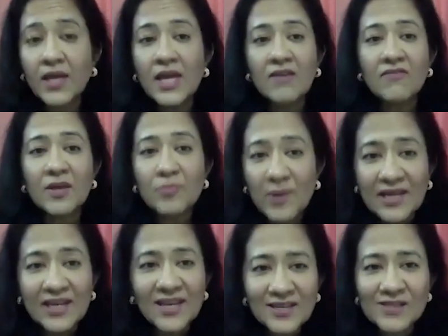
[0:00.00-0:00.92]
where
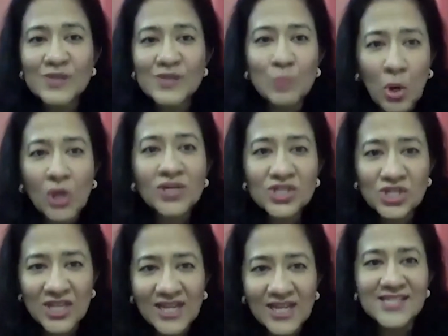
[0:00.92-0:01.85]
bringing a small
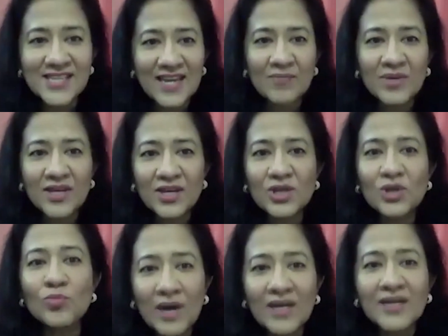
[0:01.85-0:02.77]
change can be a
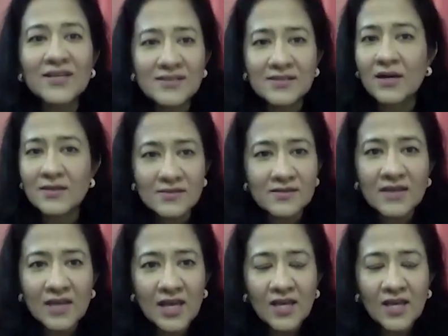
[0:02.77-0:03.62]
humongous task.